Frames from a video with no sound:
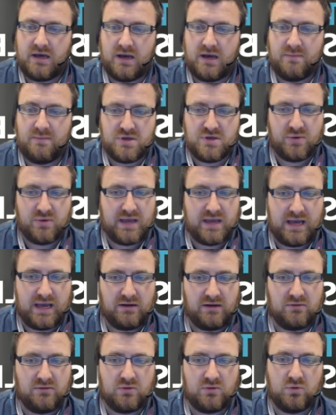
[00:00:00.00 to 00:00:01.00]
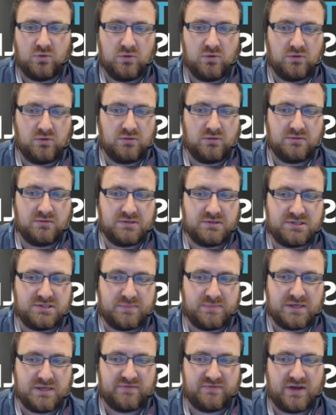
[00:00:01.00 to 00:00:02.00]
You can
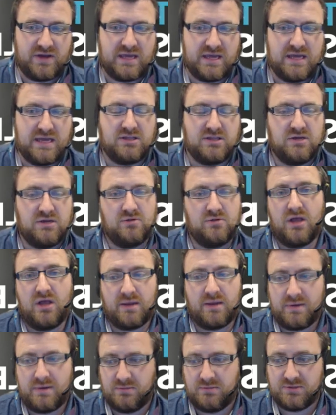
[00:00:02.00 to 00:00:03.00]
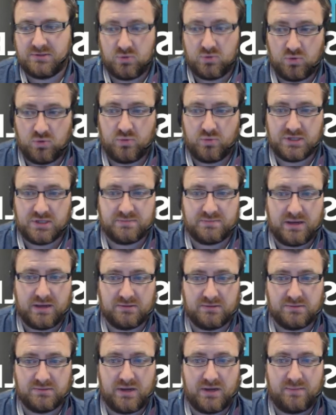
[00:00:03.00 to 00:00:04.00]
specify here that you'd like people to always be
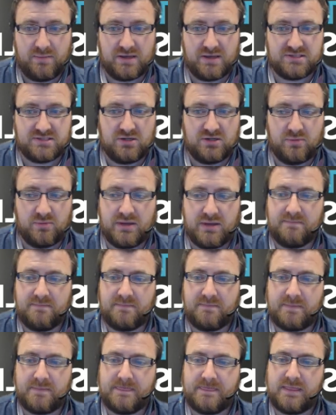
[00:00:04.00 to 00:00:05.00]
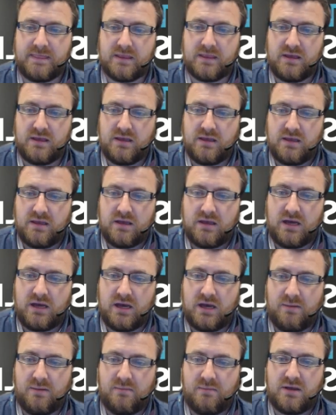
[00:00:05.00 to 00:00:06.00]
able to bypass the lobby.
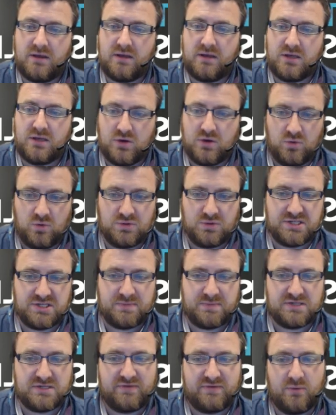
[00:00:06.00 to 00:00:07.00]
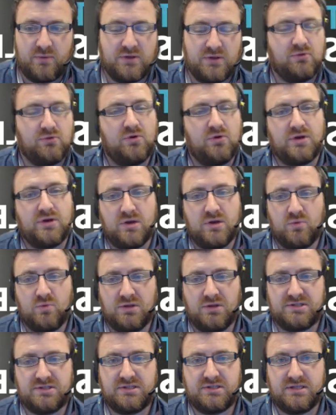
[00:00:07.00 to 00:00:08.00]
You can also specify whether or not you
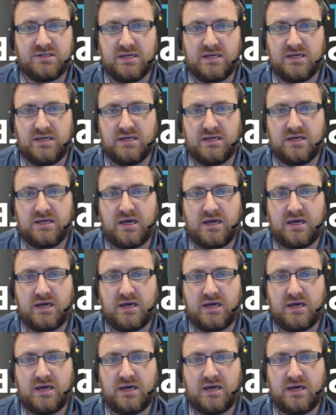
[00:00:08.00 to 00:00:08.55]
want the